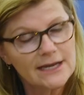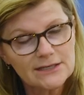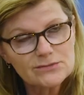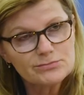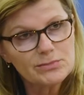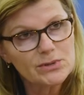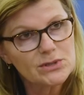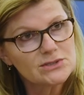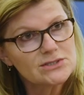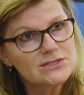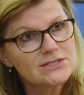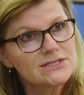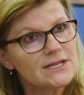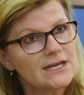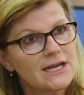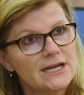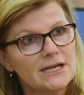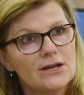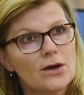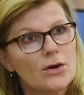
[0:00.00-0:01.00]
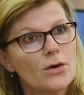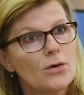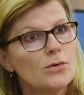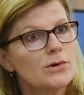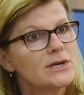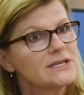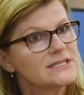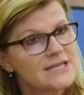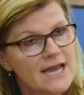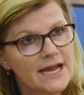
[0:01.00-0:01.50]
experts, they
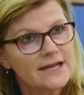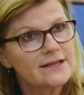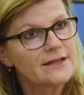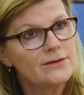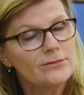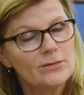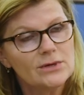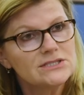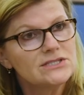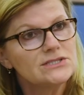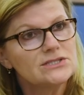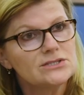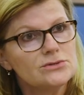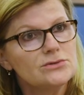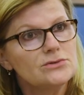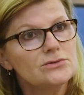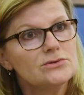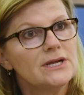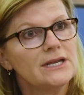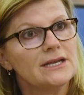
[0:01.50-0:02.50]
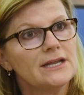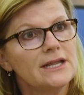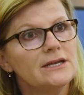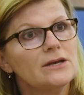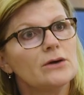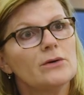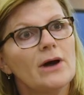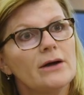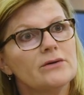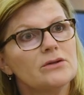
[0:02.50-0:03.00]
know exactly what to do and they
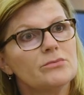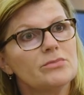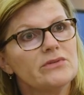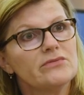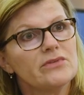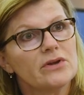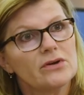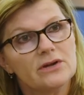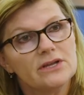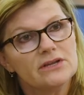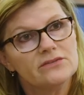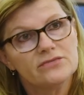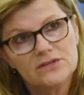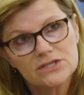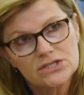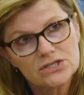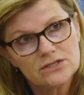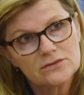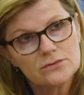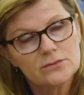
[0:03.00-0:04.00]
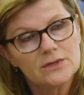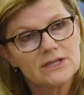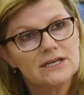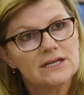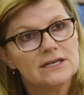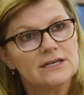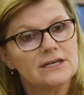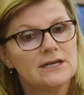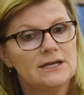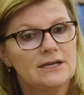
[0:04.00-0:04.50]
know how to be very efficient with
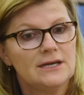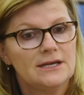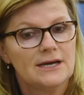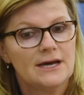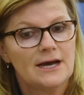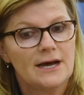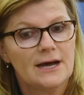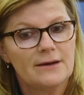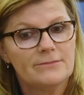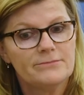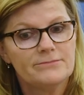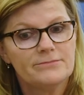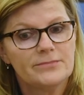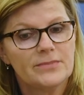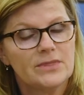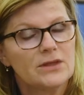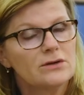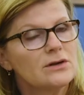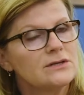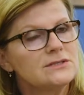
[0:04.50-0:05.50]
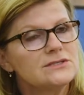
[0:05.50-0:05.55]
it. Um, they're